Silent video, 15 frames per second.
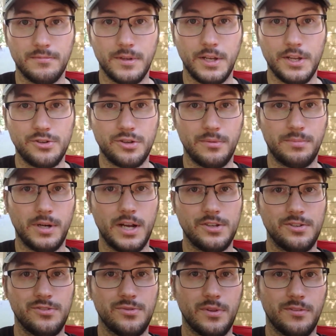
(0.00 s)
initial
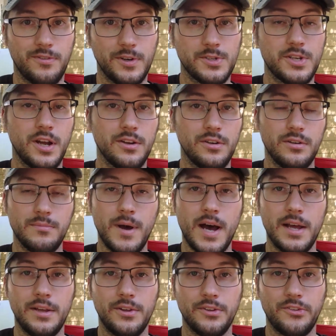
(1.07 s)
impressions with the first 100
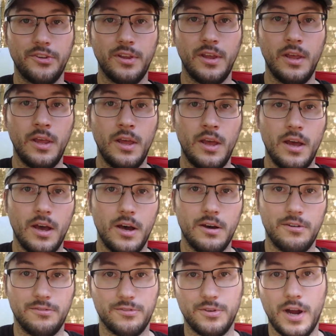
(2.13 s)
miles
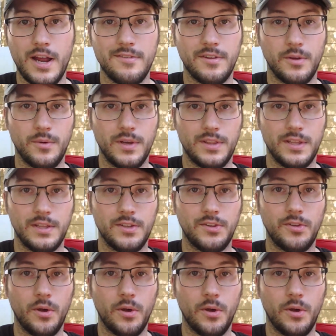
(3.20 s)
of driving with it.